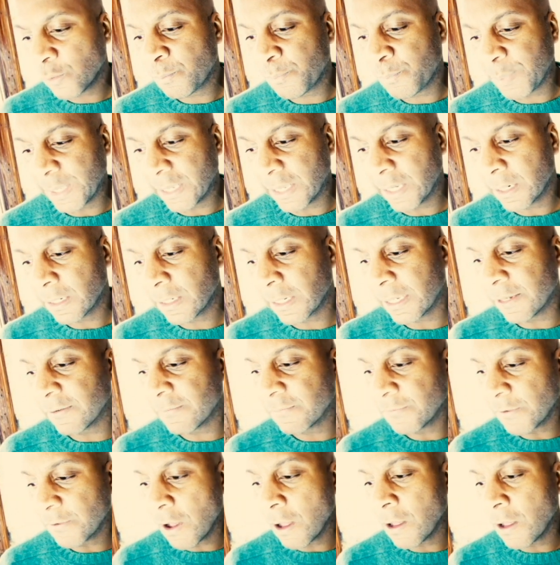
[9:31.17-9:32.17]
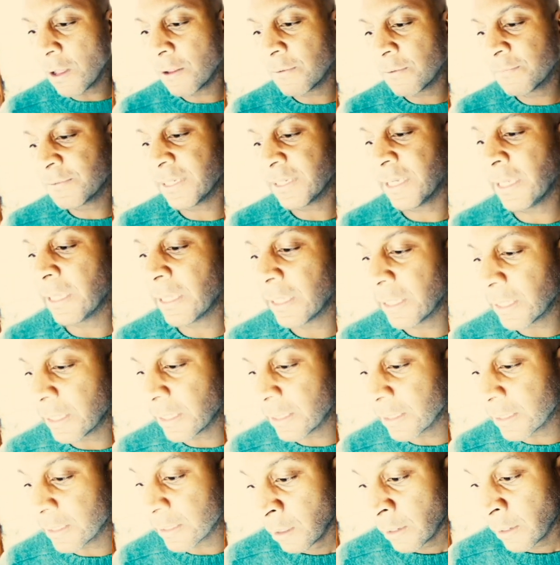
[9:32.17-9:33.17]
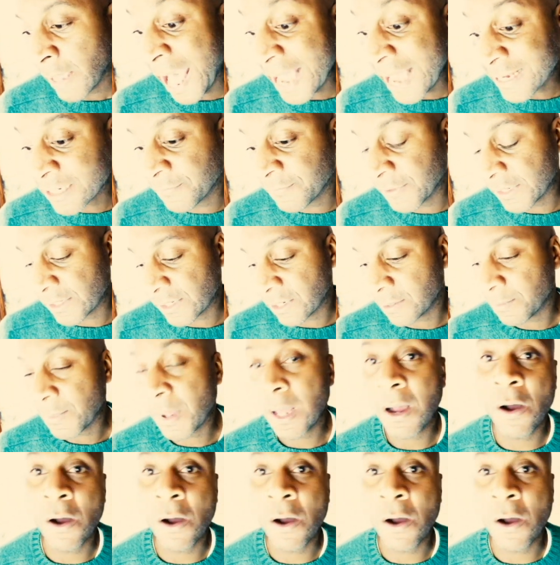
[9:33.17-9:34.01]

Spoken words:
been involved in activism?